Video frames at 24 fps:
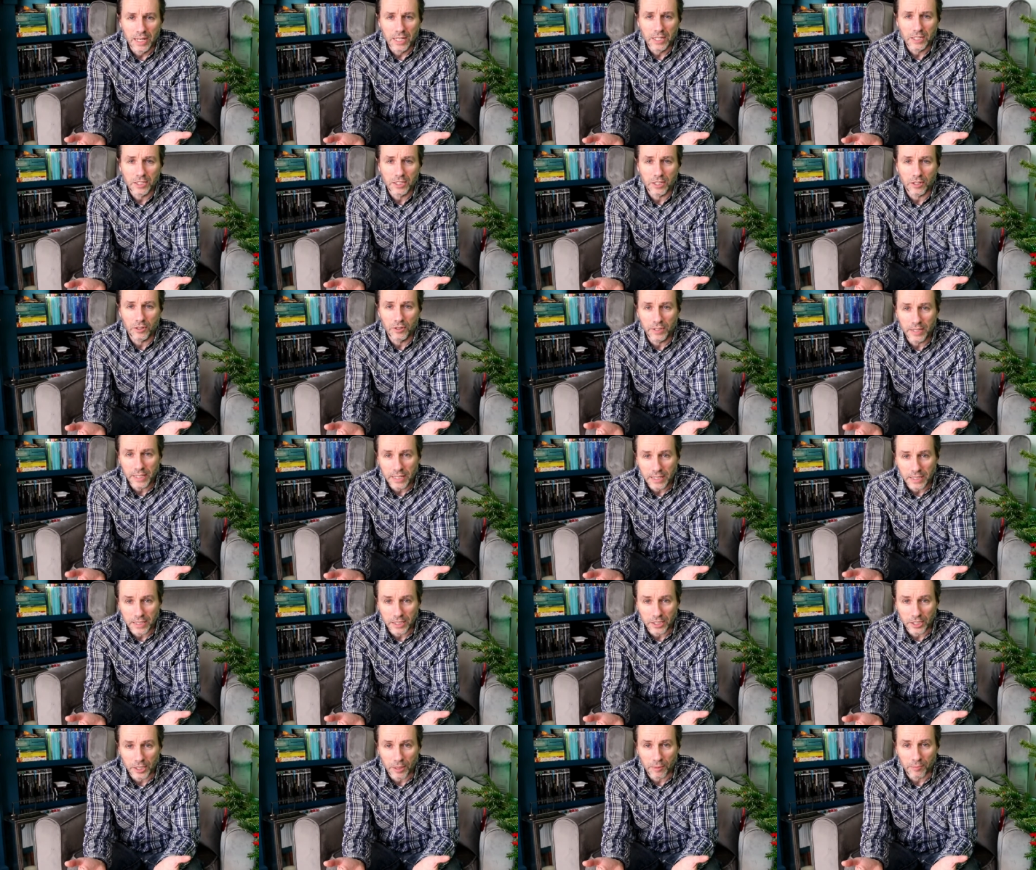So you
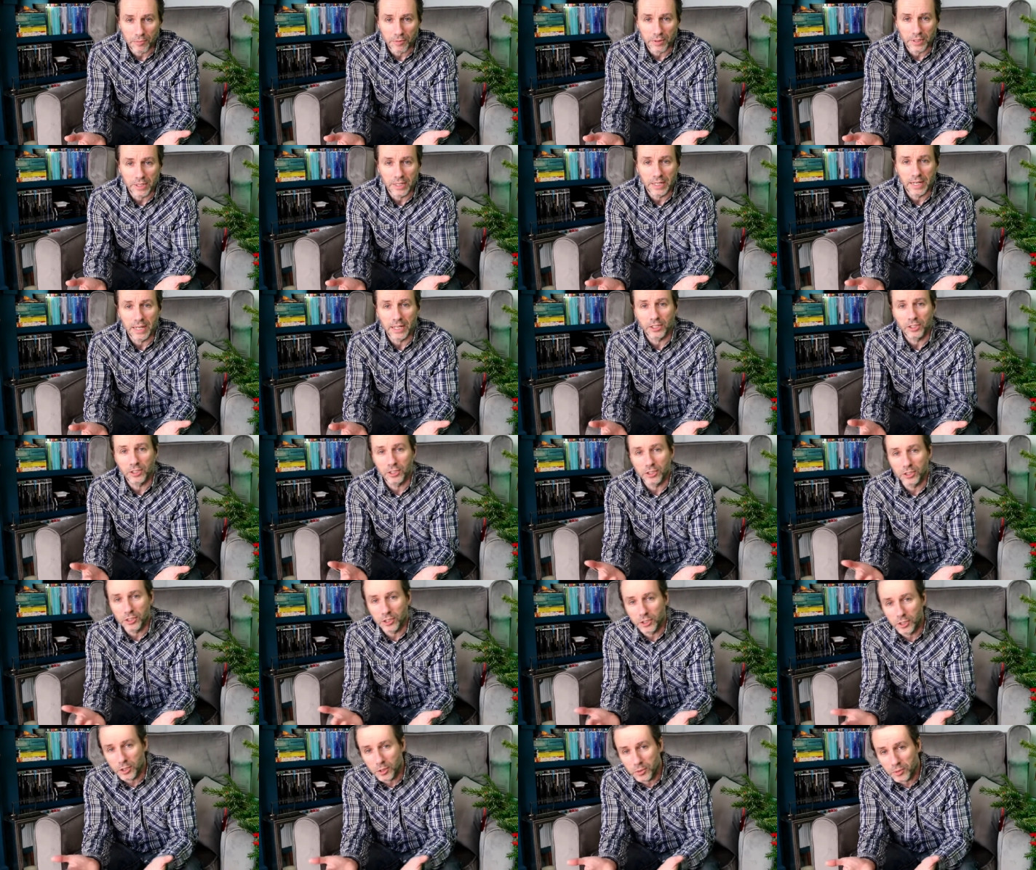need a general election
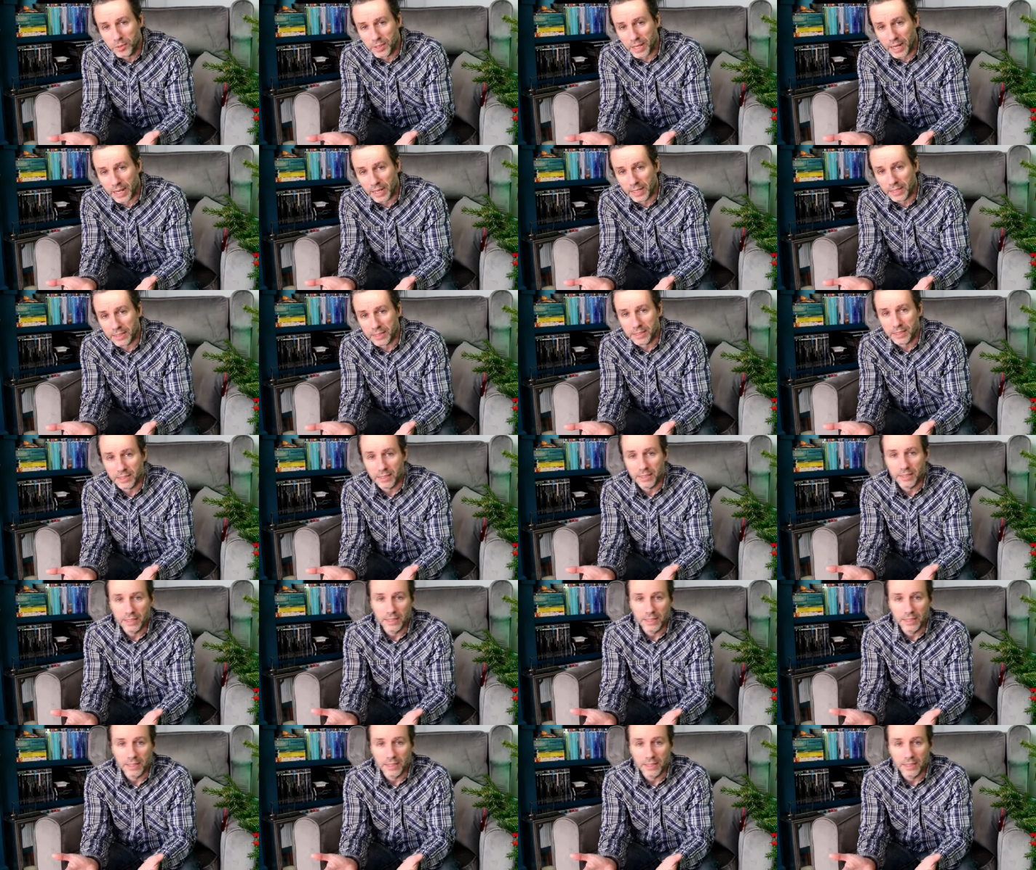to do that.